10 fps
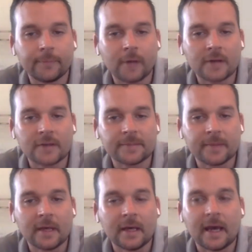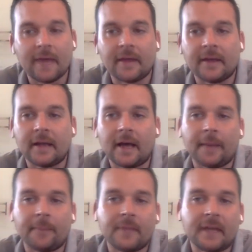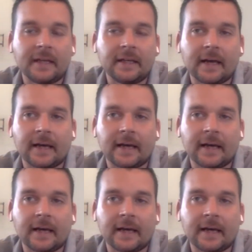Awesome. And then any